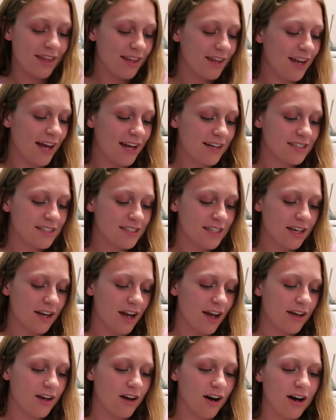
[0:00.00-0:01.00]
the next thing
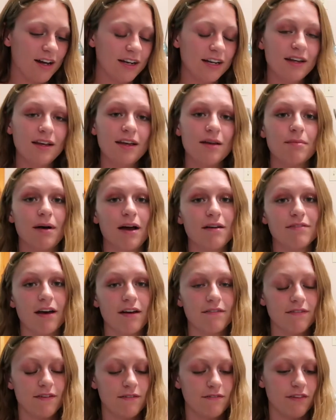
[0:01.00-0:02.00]
I got in my
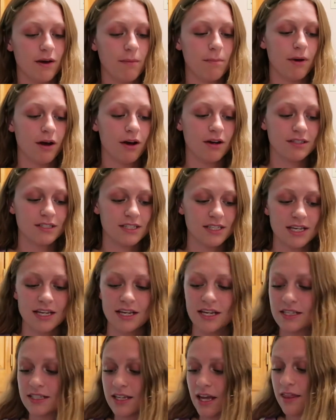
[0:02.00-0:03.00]
FABFITFUN box
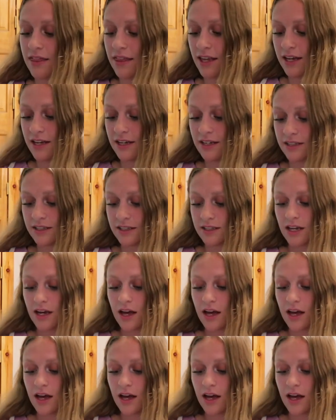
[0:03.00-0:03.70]
is this